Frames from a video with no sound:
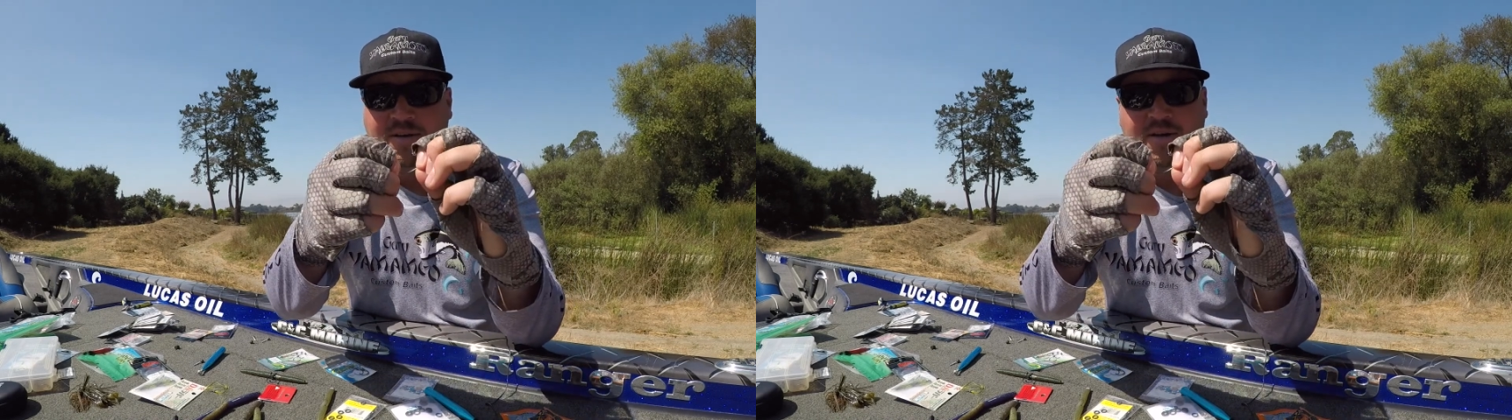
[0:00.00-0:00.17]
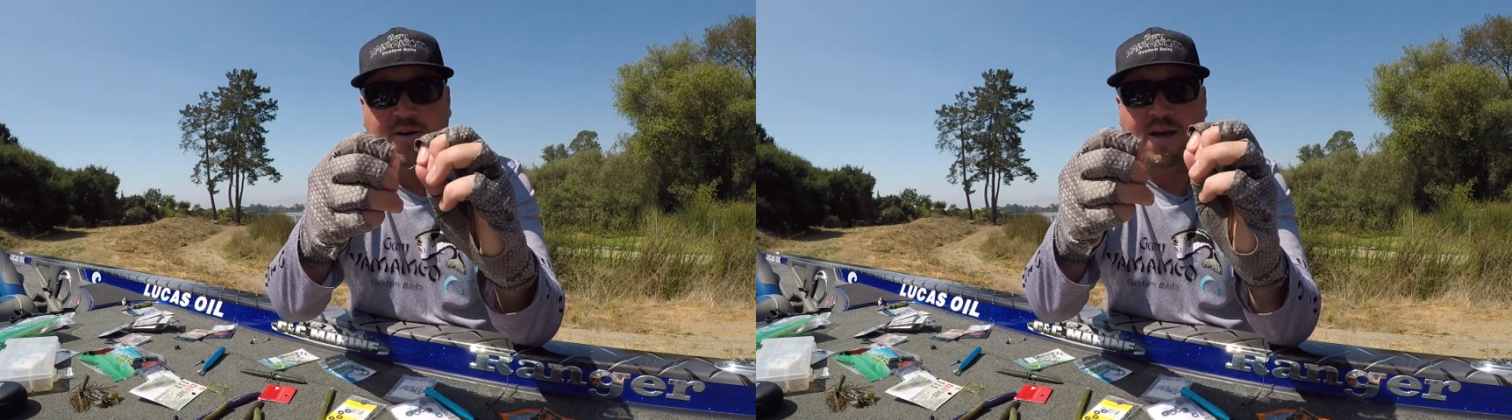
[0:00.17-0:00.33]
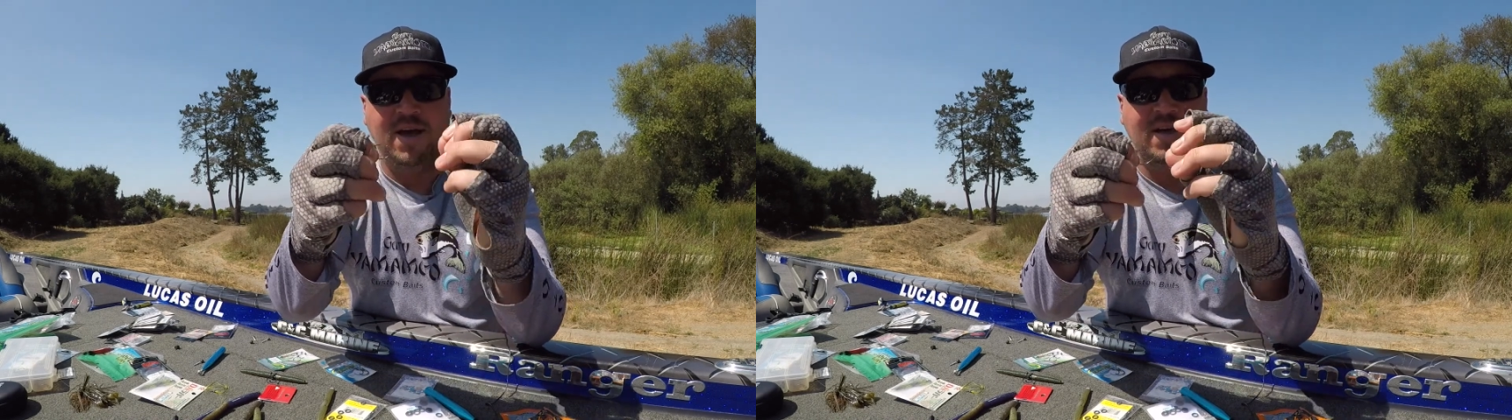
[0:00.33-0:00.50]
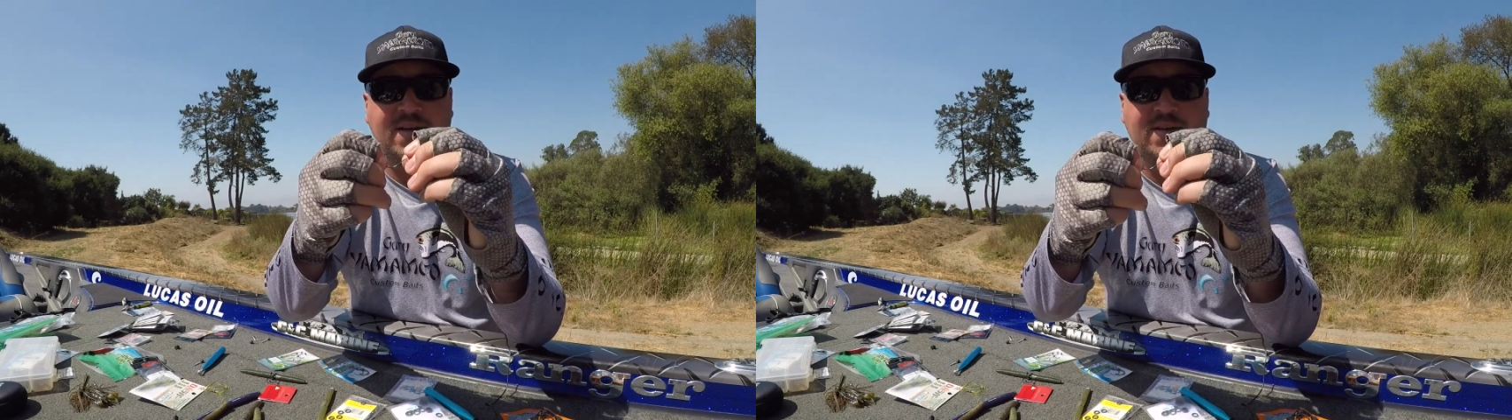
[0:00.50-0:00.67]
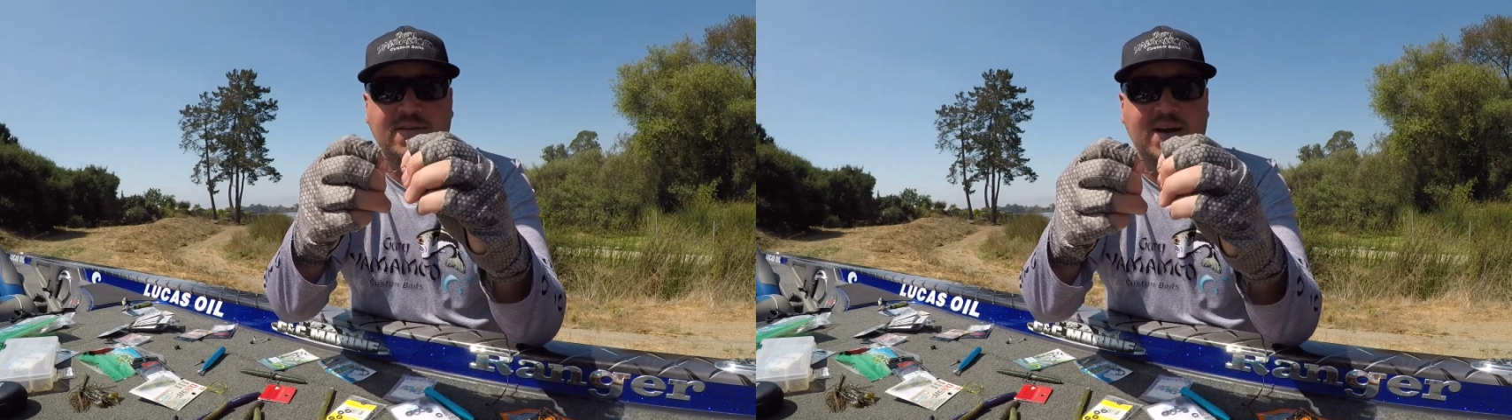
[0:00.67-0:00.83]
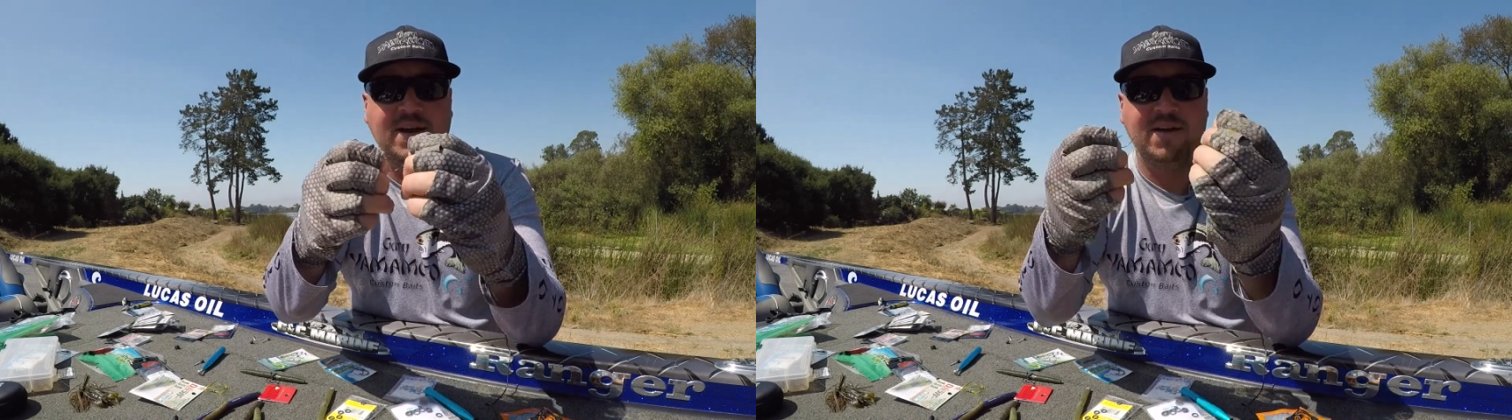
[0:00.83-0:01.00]
oh yeah,
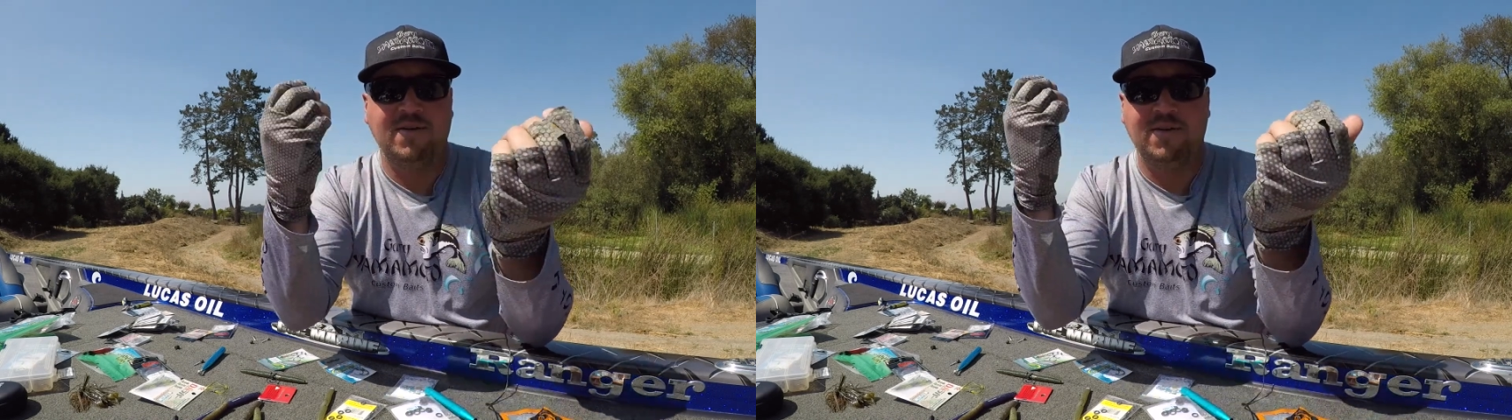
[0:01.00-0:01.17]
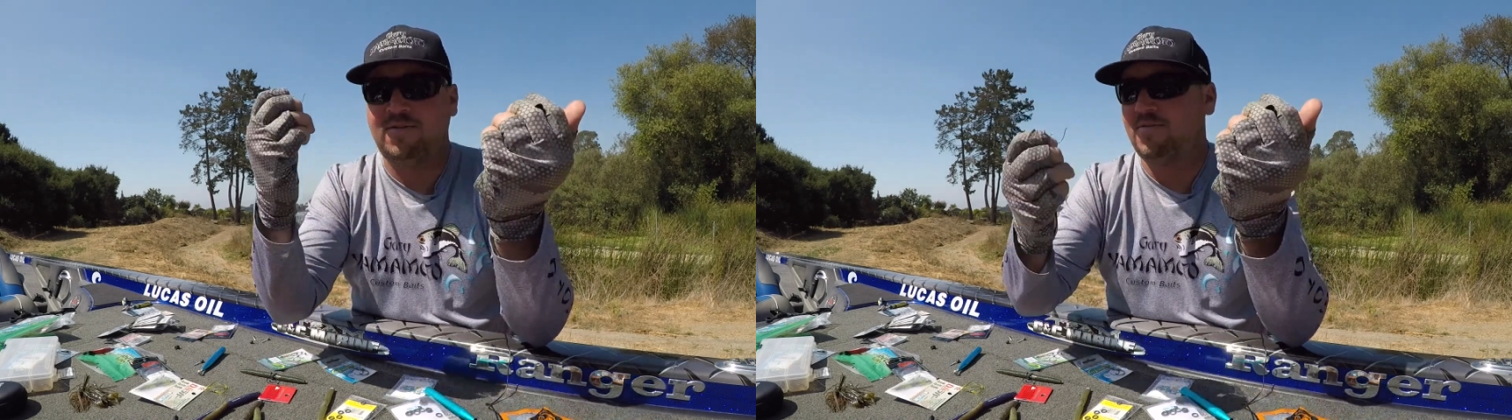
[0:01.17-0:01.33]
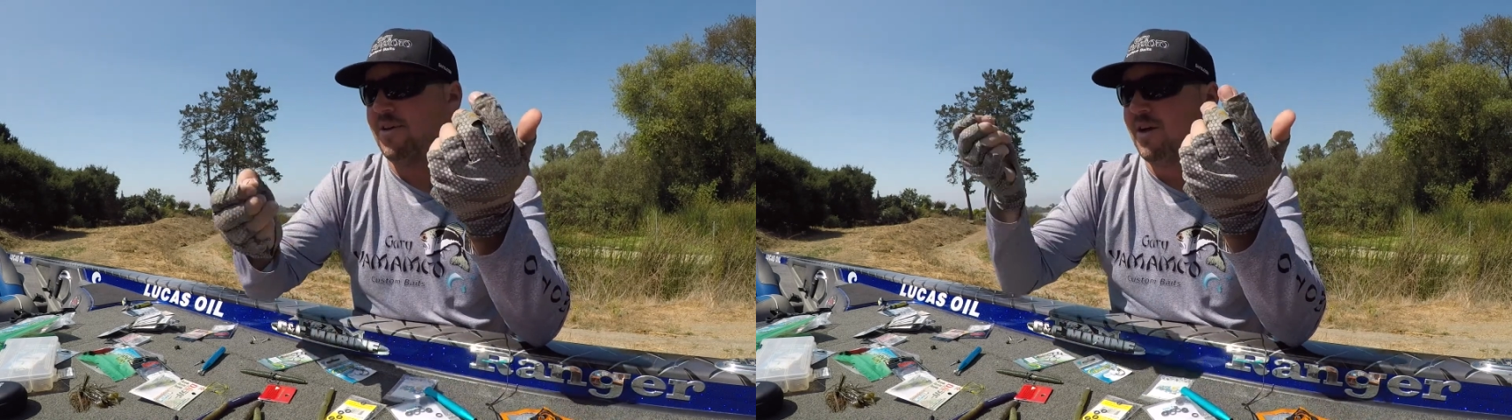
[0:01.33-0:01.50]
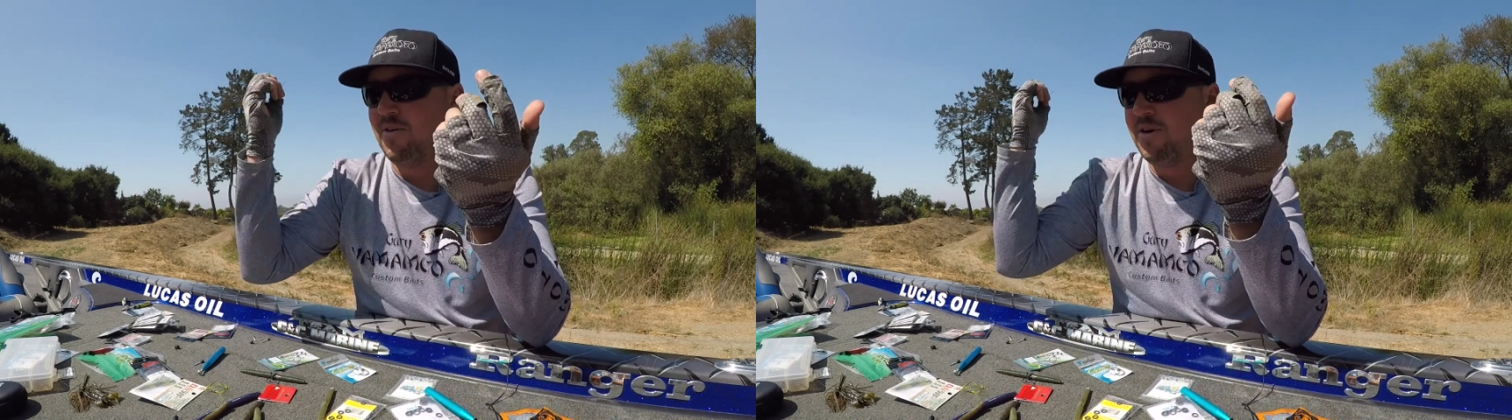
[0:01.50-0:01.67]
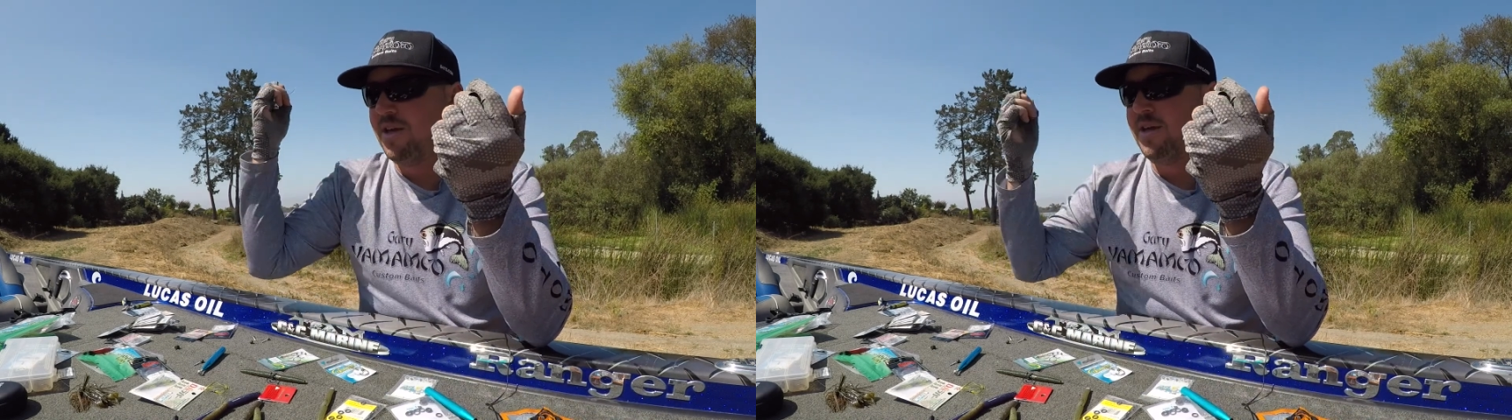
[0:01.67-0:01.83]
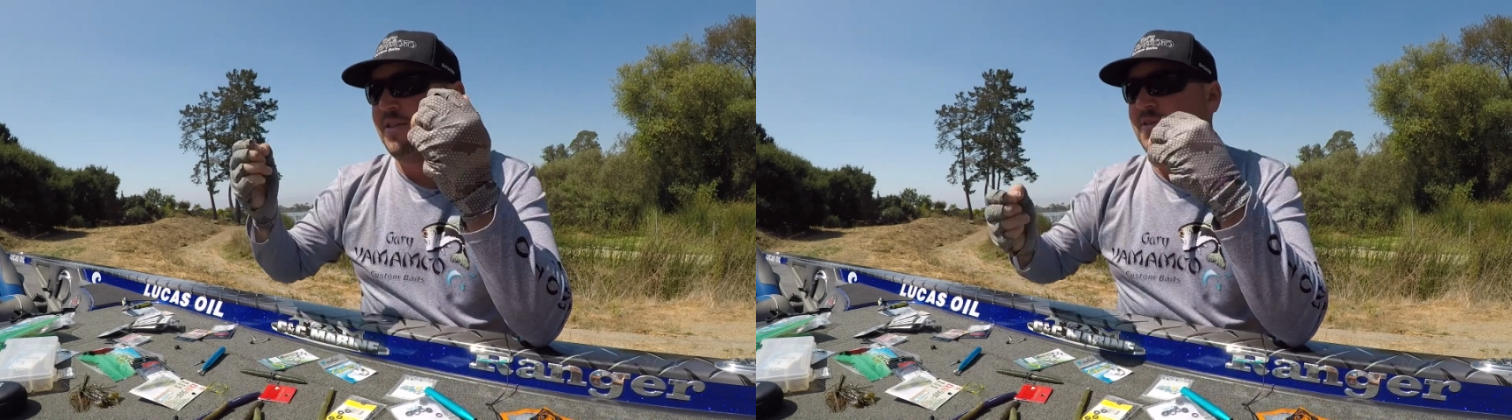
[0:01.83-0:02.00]
I get hooked and I
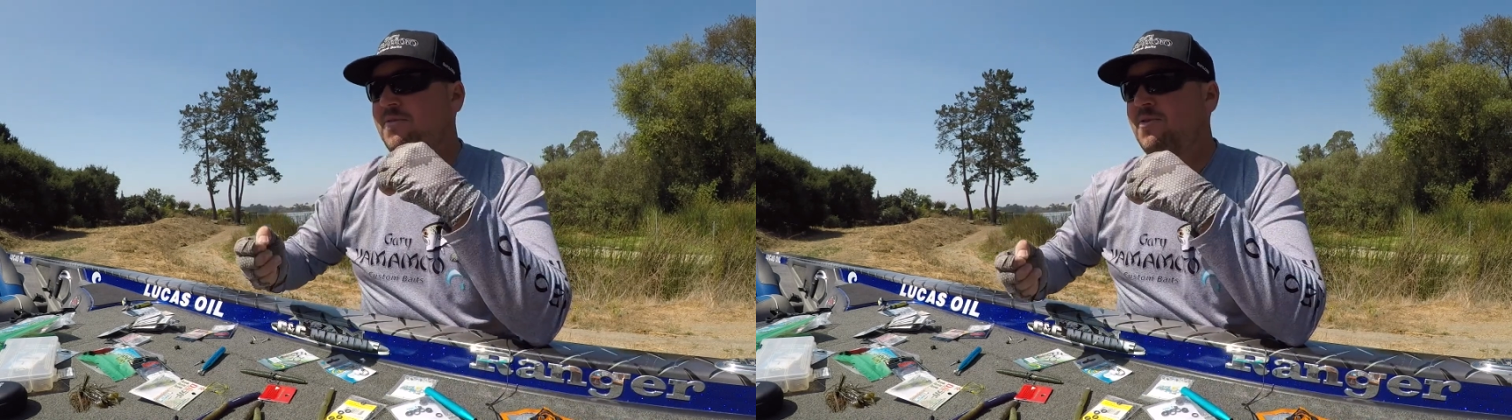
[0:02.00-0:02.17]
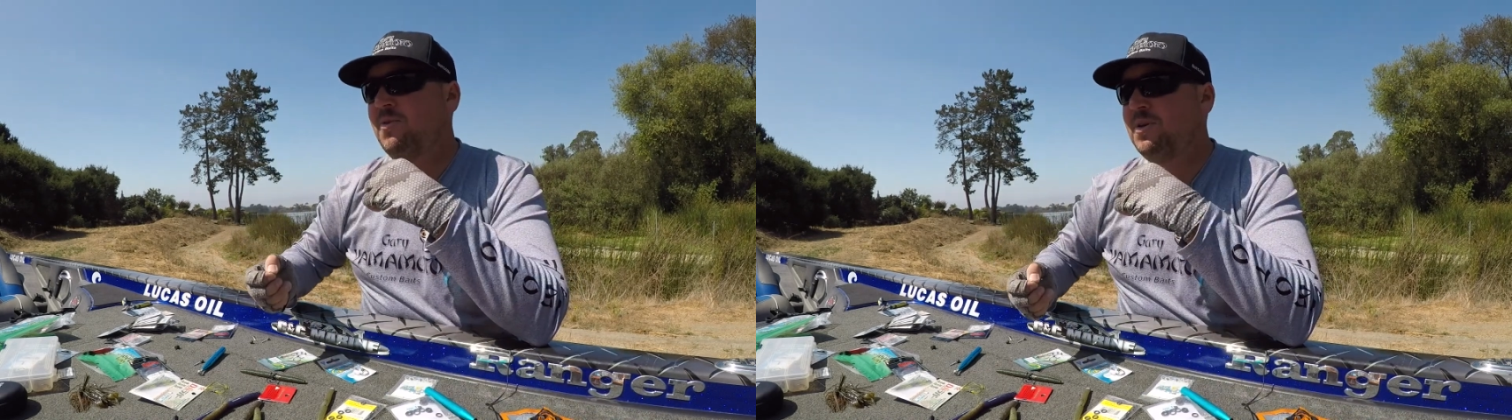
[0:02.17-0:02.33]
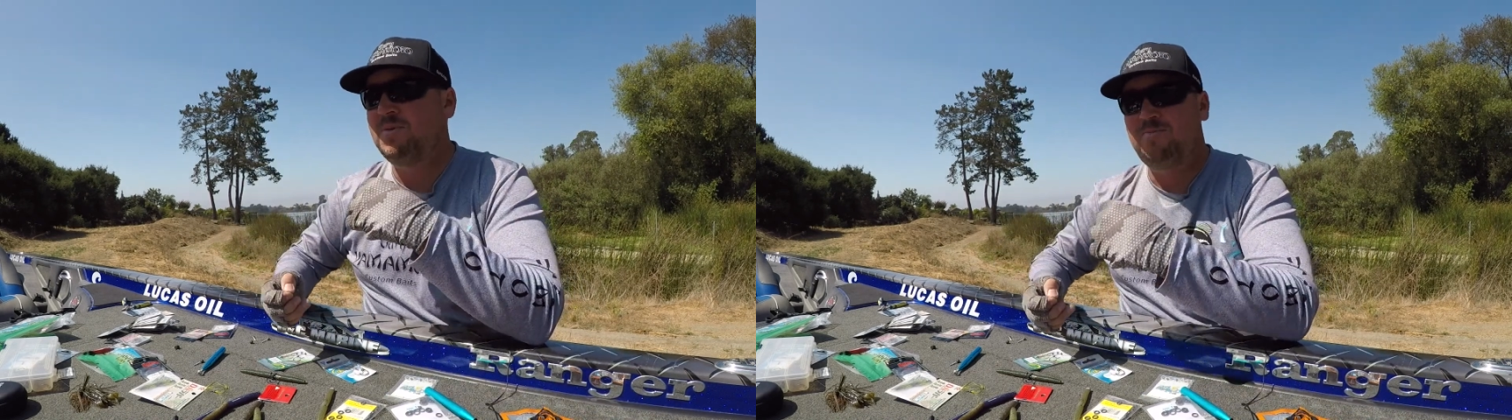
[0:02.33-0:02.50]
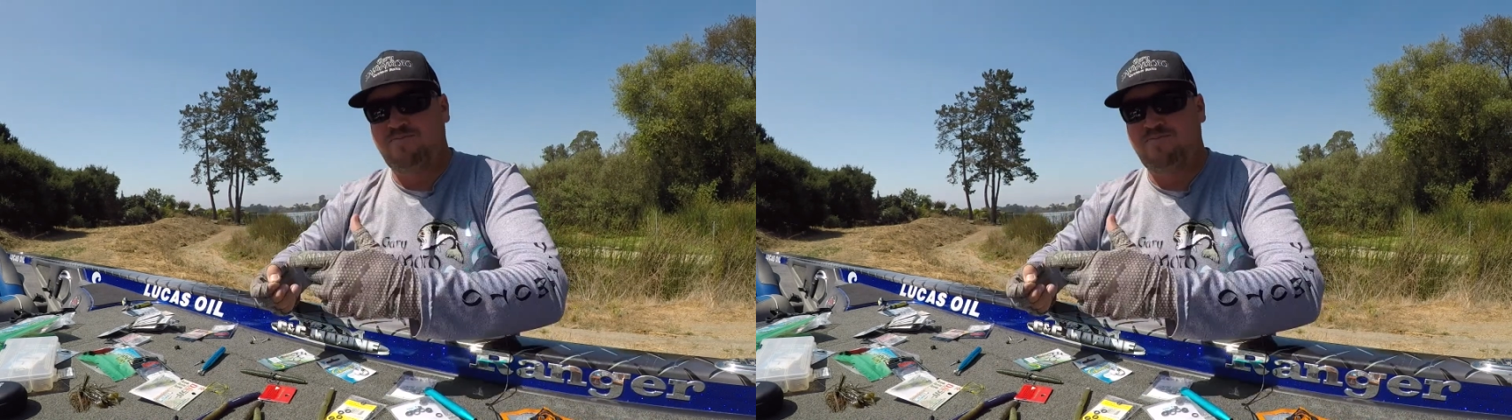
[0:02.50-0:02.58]
hook it in the toolies